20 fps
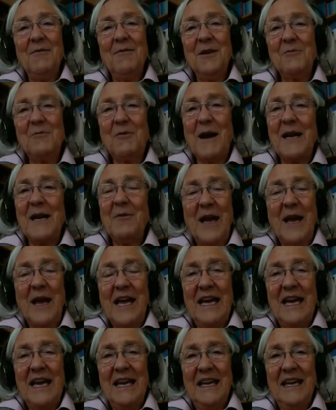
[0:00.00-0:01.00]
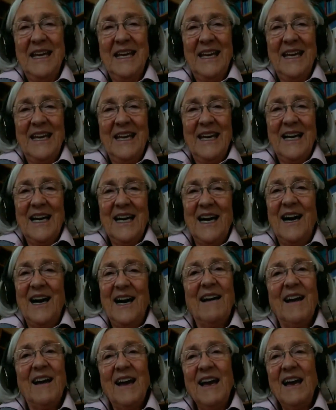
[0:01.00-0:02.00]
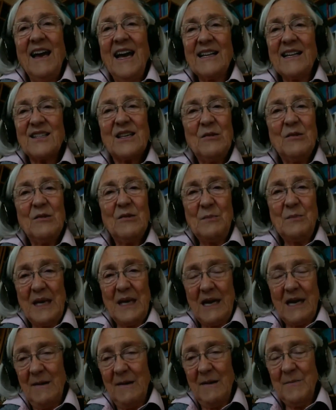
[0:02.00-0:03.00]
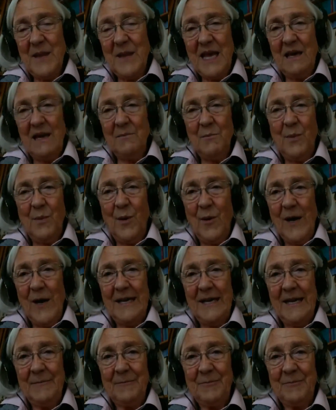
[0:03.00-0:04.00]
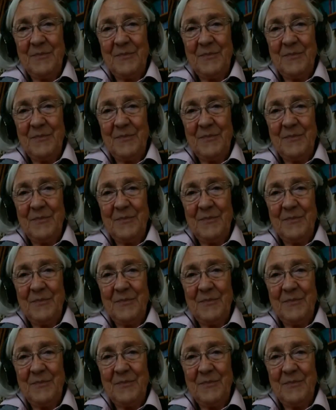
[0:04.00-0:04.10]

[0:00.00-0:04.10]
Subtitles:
I would right away ask you to become that boy,